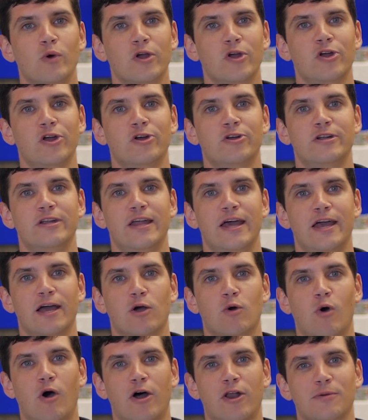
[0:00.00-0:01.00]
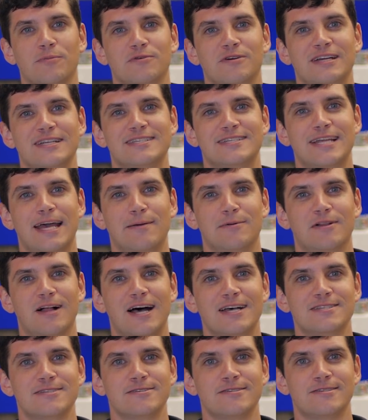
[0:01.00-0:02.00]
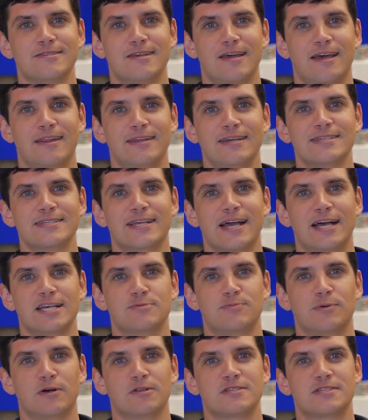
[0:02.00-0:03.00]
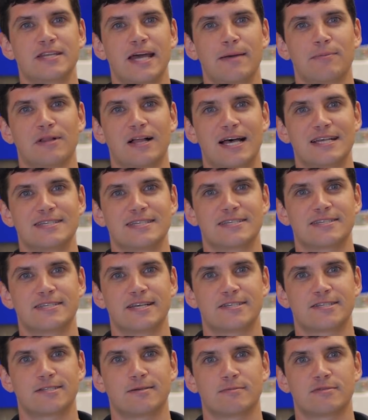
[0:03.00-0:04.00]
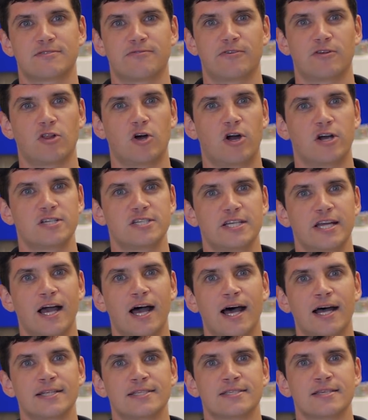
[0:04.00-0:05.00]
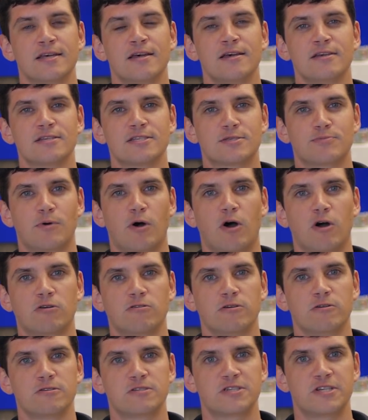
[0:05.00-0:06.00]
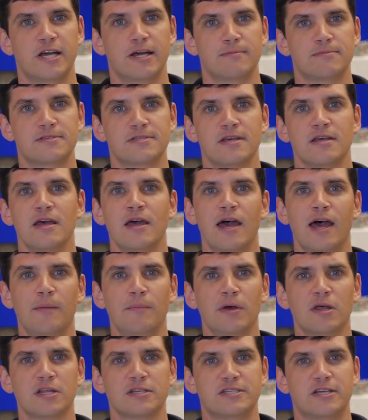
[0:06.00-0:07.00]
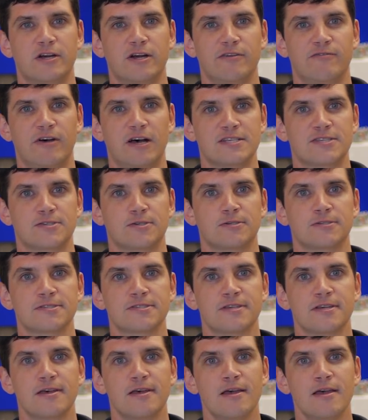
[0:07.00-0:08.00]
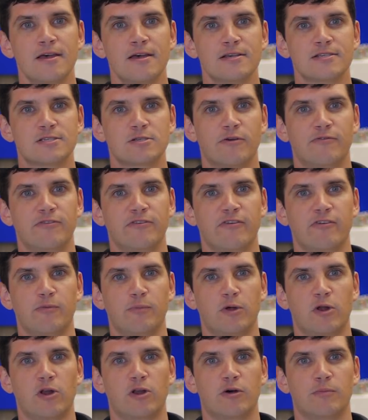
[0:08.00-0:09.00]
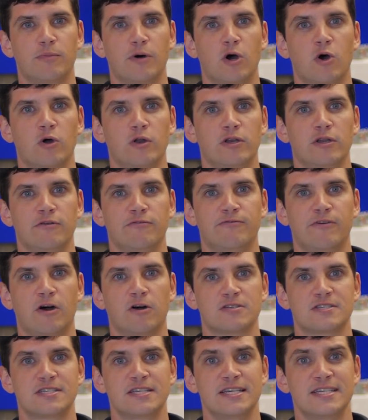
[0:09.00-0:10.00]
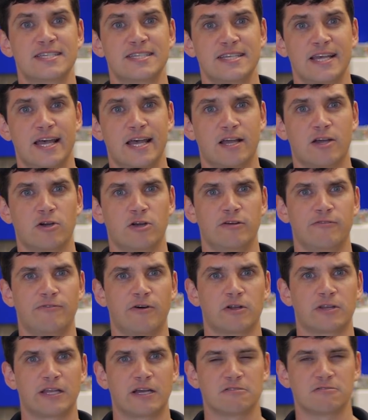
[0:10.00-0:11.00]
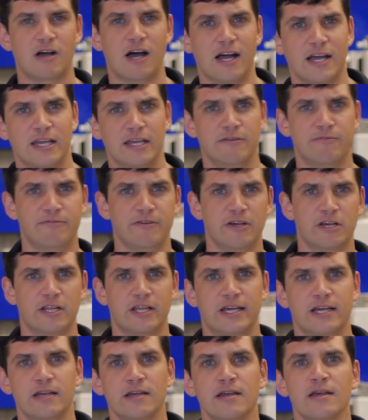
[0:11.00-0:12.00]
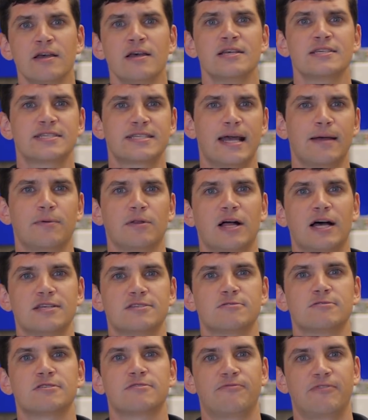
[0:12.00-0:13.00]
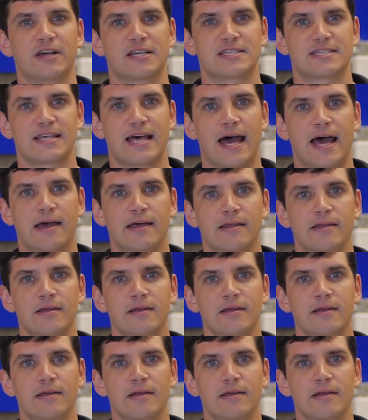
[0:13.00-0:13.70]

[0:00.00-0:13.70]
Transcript: We're here today at Quantum Marine Stabilizers, and these guys build stabilizing systems for large yachts, small cruise ships, and military vessels. So if you've ever been on a boat and you felt seasick or you felt that rocky feeling, stabilizers fix that.